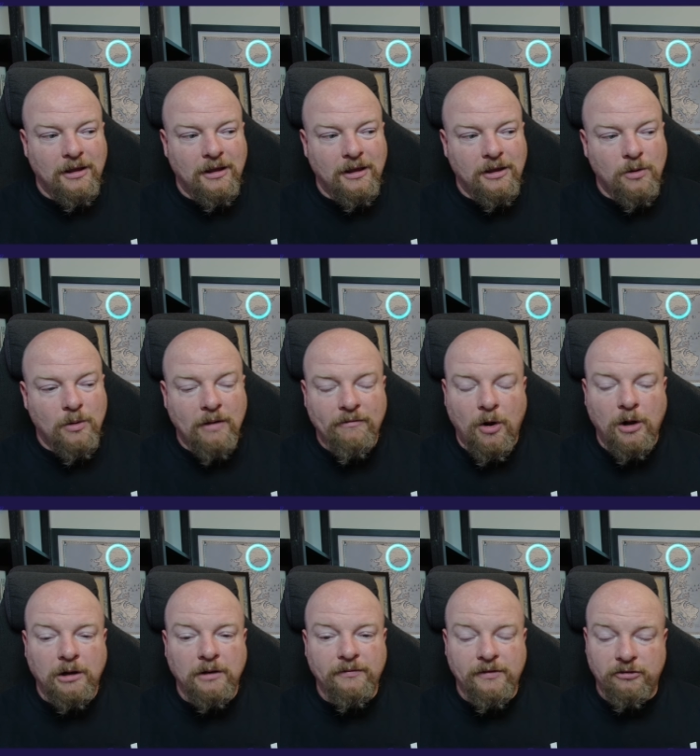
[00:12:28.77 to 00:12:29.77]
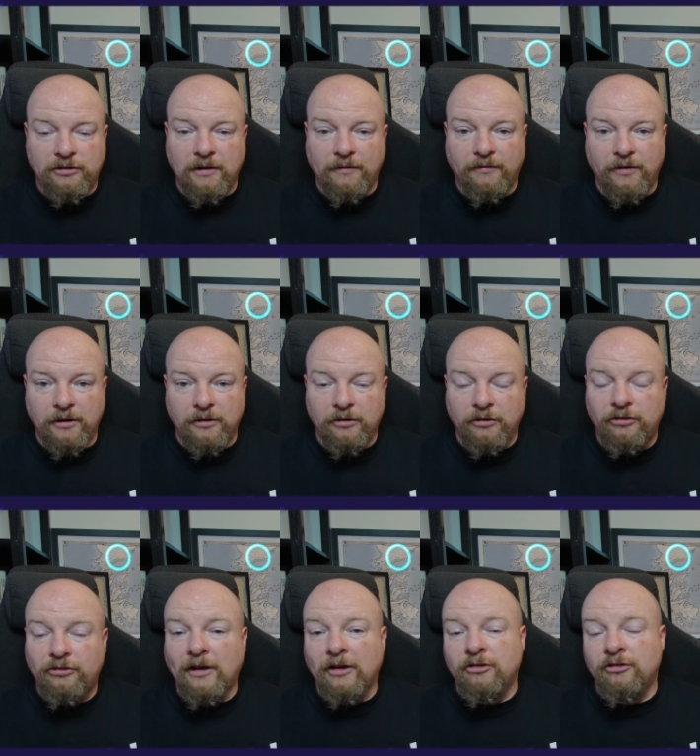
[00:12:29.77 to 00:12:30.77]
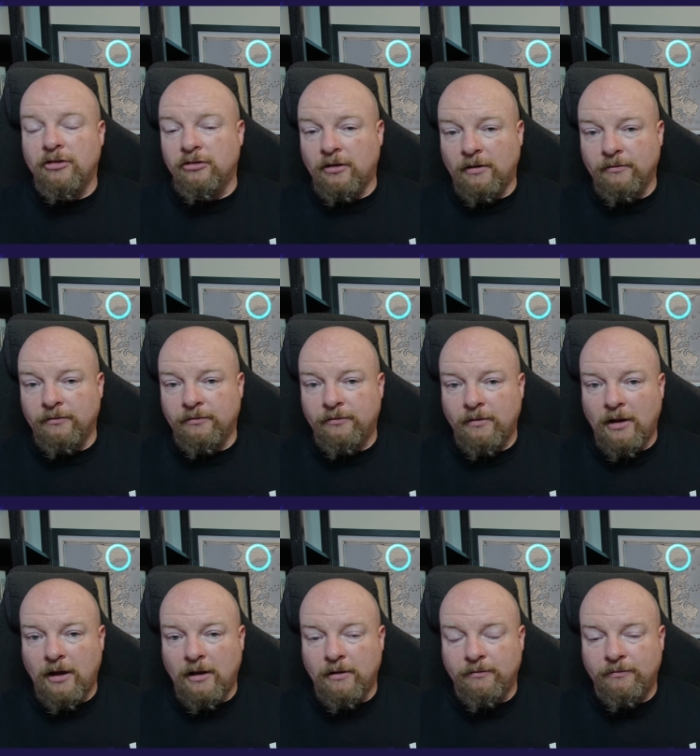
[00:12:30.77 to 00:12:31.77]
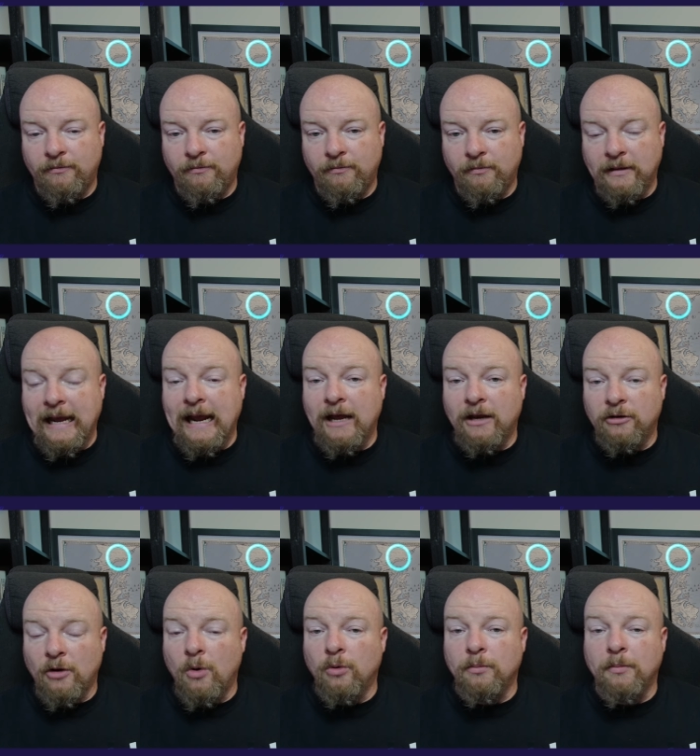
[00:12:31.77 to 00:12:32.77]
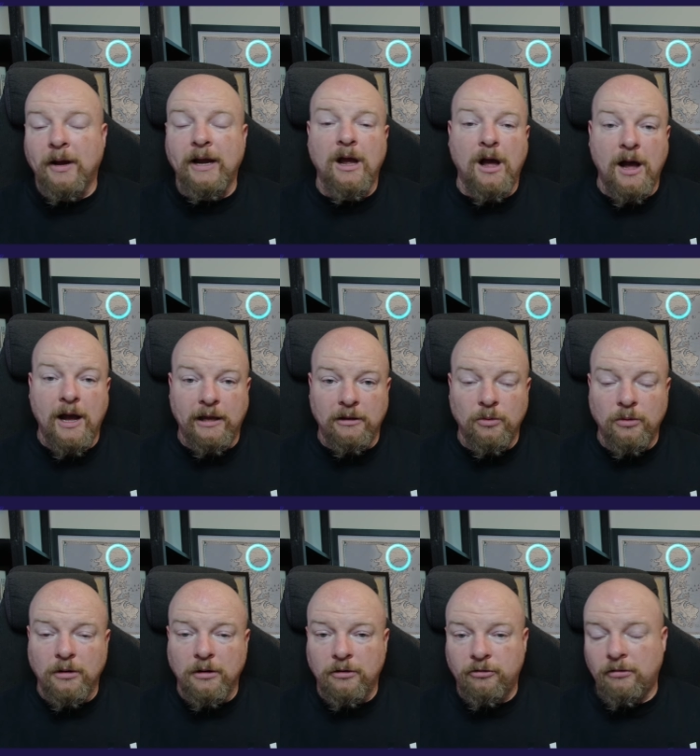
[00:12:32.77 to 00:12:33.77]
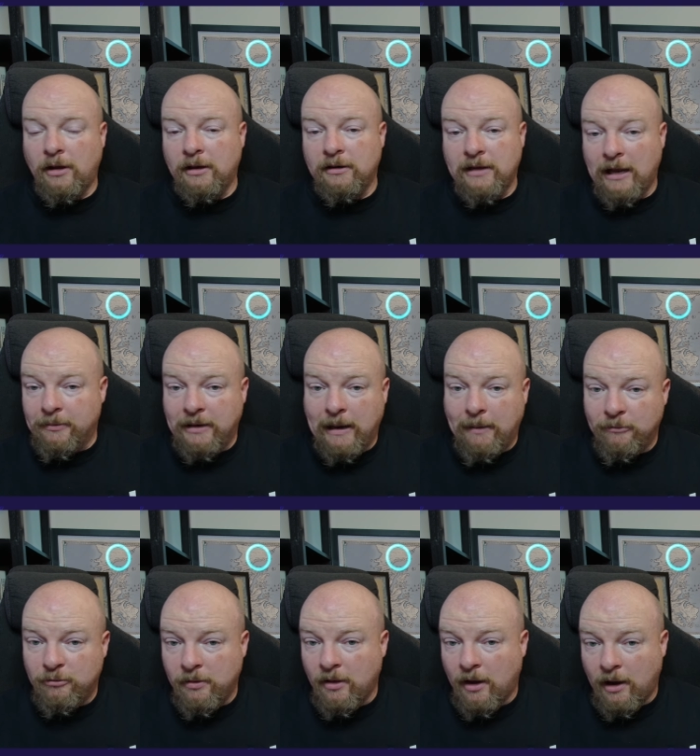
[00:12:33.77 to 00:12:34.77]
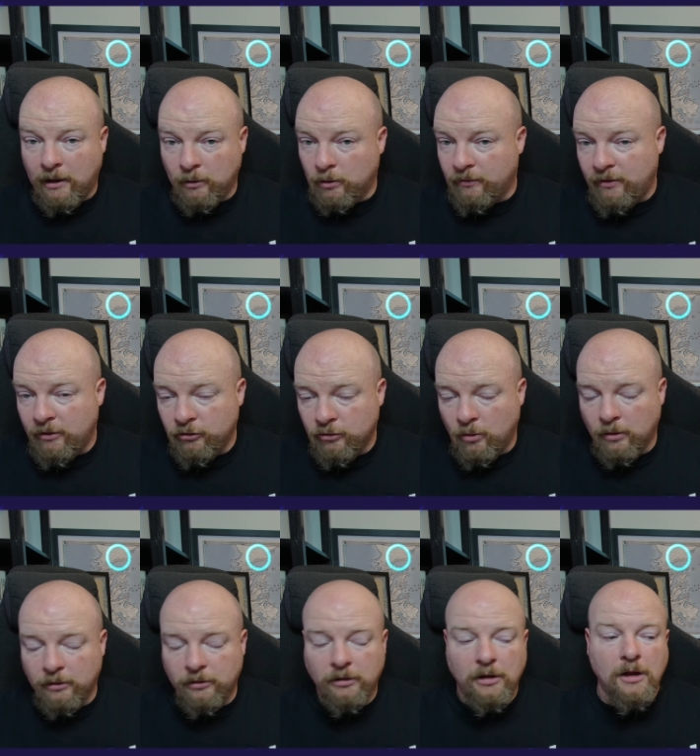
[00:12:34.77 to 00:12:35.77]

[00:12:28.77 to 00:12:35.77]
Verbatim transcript: you have all of these different sections of, of land owned by High Lords, and Tamlin happens to be the High Lord of his court,